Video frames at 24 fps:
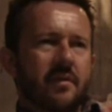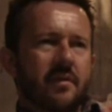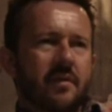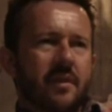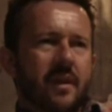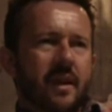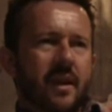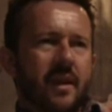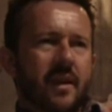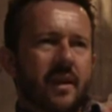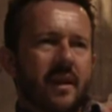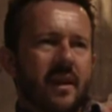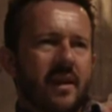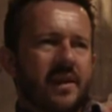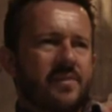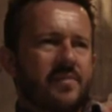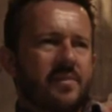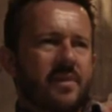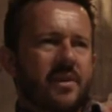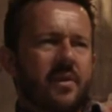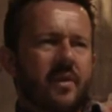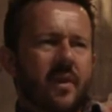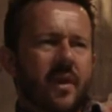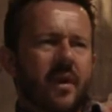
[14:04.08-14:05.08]
that has
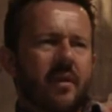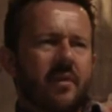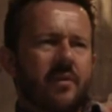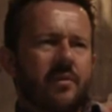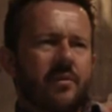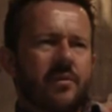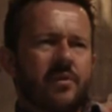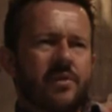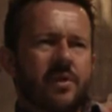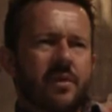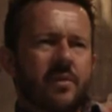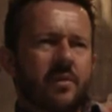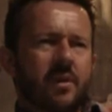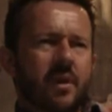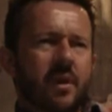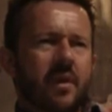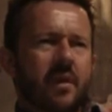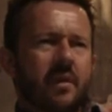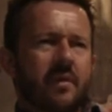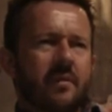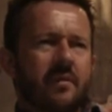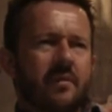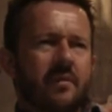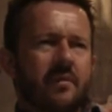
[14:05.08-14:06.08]
been around for so
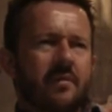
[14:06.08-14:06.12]
long.